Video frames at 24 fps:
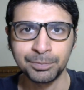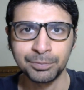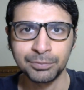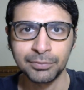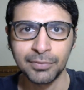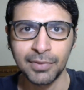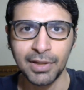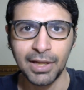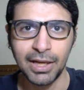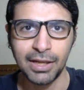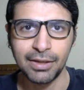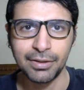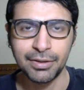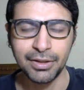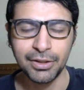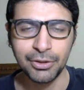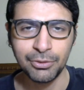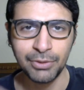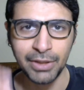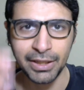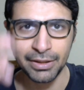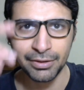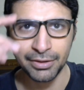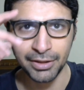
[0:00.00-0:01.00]
I'll see you
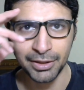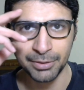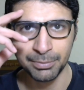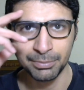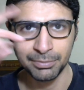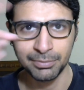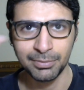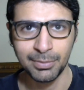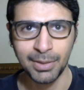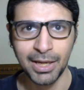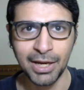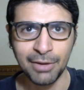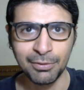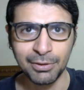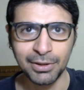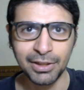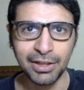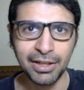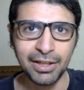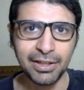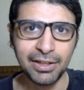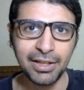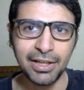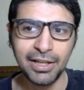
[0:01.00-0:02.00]
next time. Have a
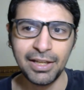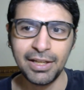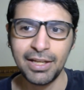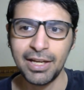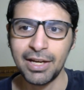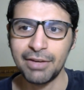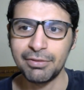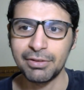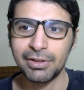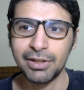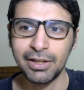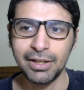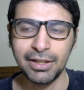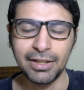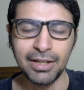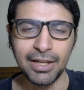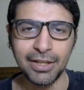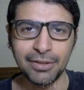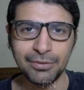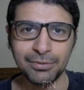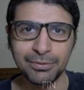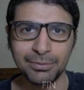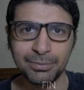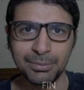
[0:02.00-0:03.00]
great day, have a great
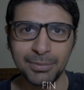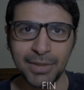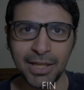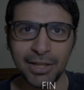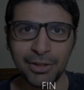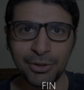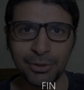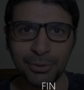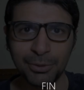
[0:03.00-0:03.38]
life. Thank you.